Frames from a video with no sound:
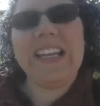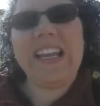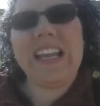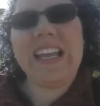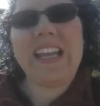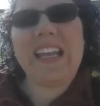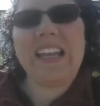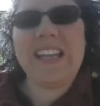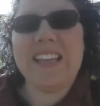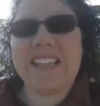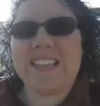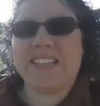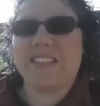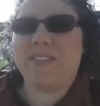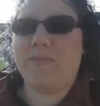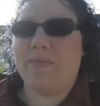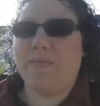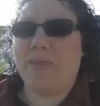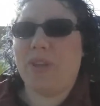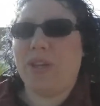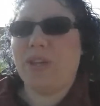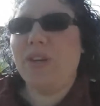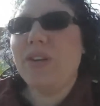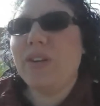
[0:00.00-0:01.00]
It is a
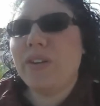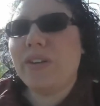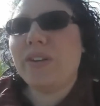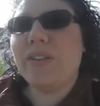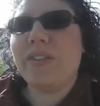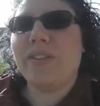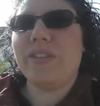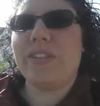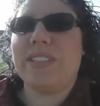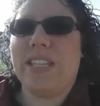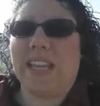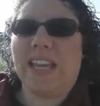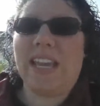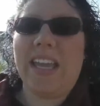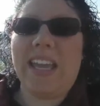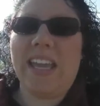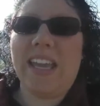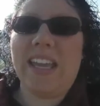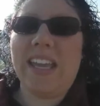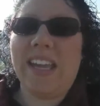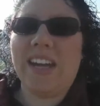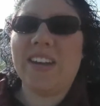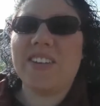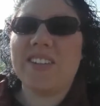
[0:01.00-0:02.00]
beautiful
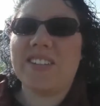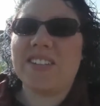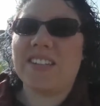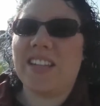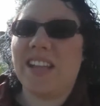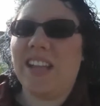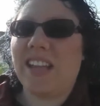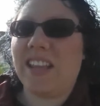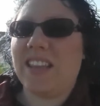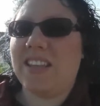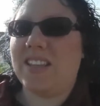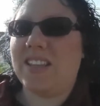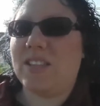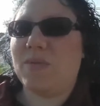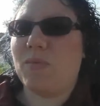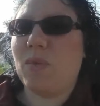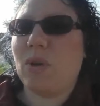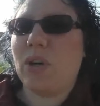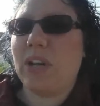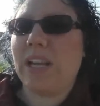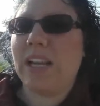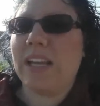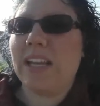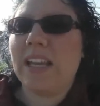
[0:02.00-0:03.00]
day outside this
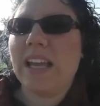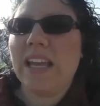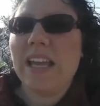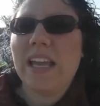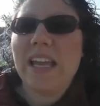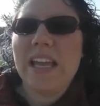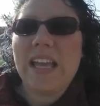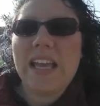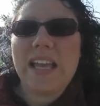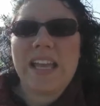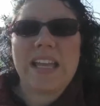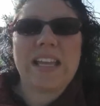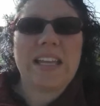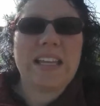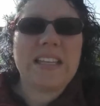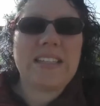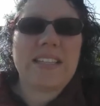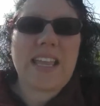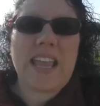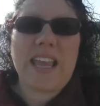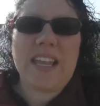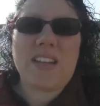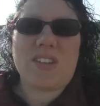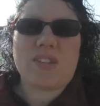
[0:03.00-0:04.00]
morning. It is
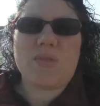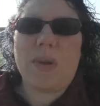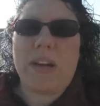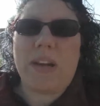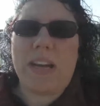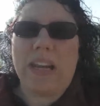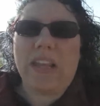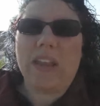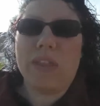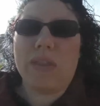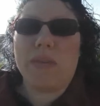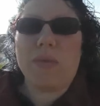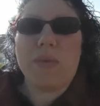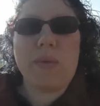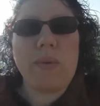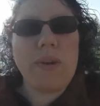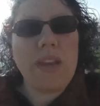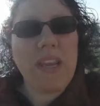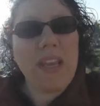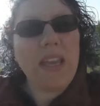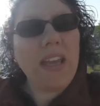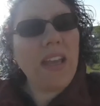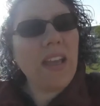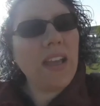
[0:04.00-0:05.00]

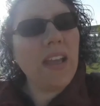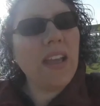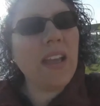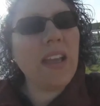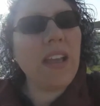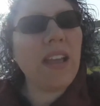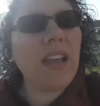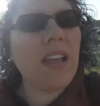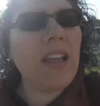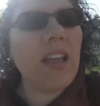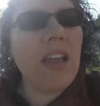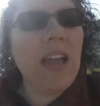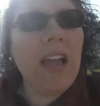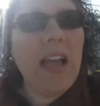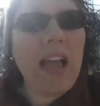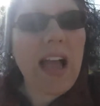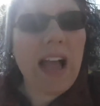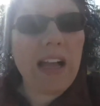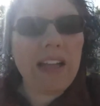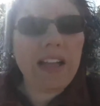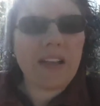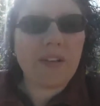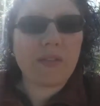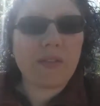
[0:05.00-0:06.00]
8.23. I
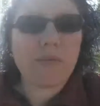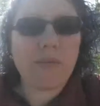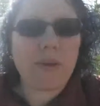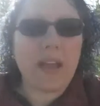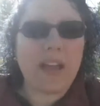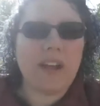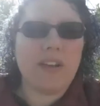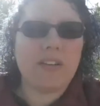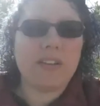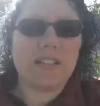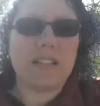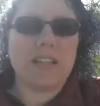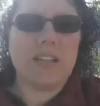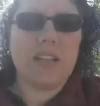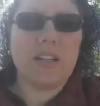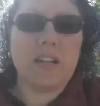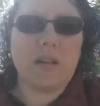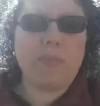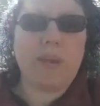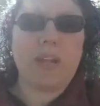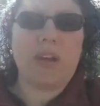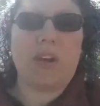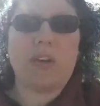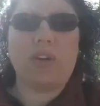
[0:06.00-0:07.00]
left my house a little
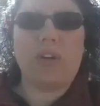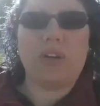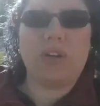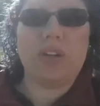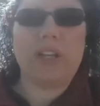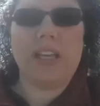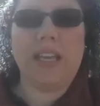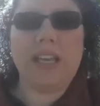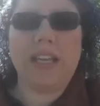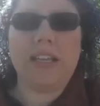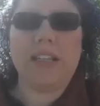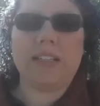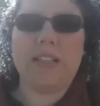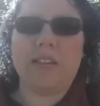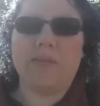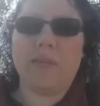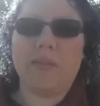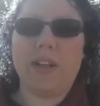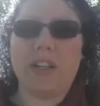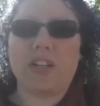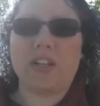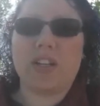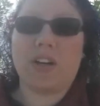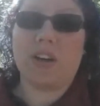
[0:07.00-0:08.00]
bit early to
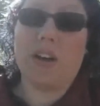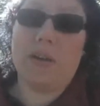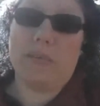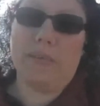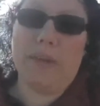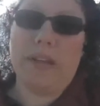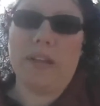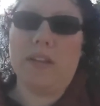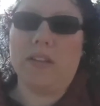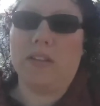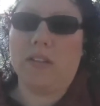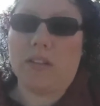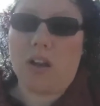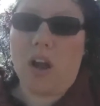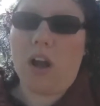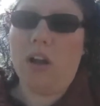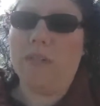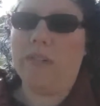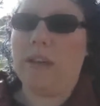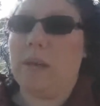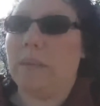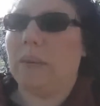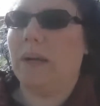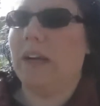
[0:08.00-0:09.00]
make sure I caught
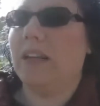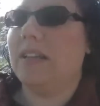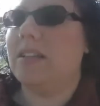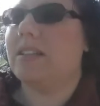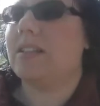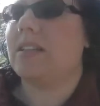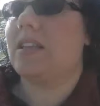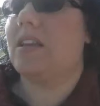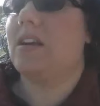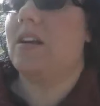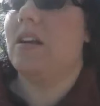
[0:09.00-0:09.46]
my bus.